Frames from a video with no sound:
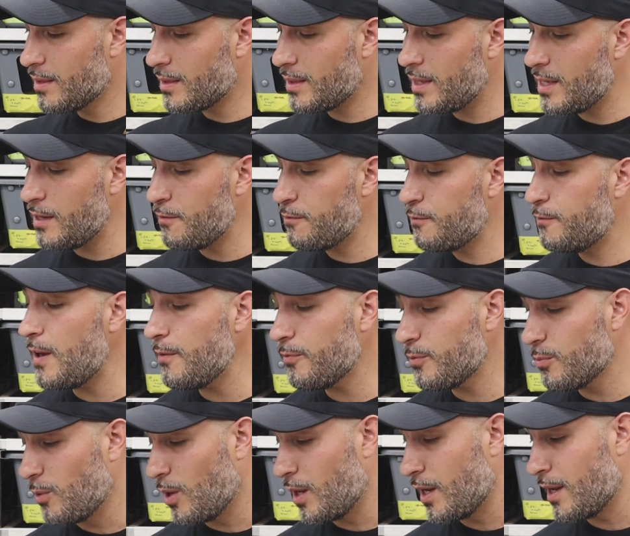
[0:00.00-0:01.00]
The
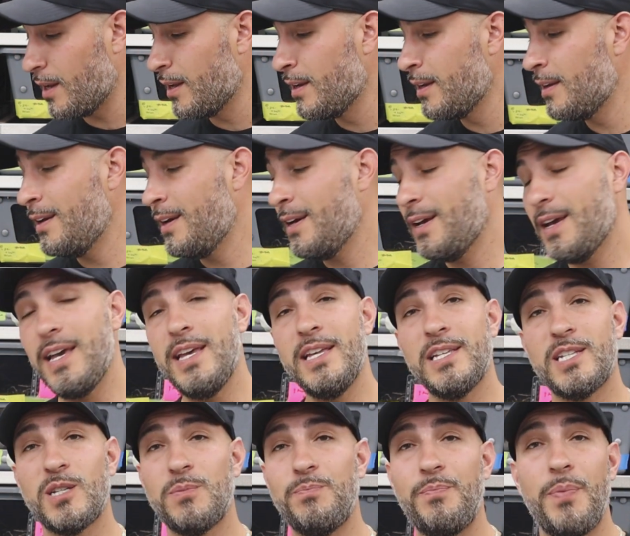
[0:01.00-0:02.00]
fifth one
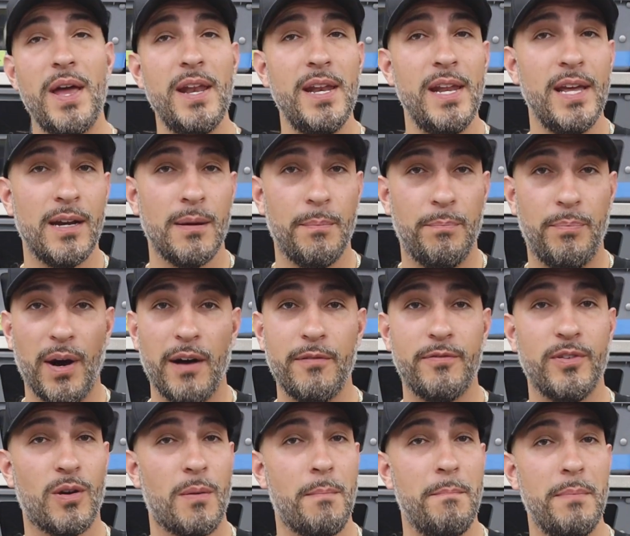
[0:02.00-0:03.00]
is spending above
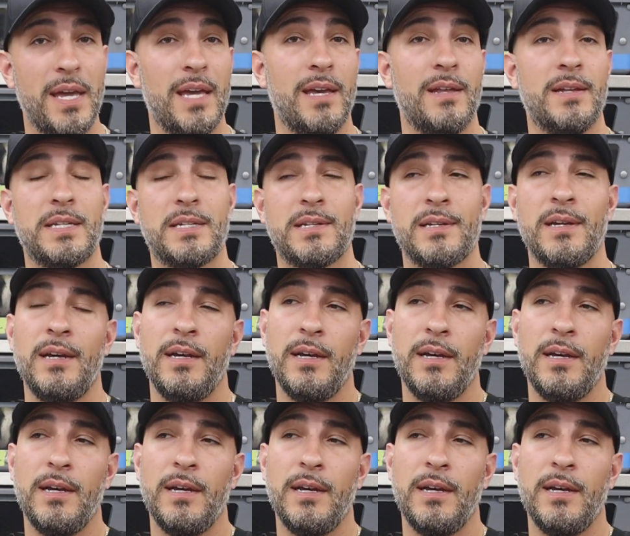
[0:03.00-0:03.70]
your means.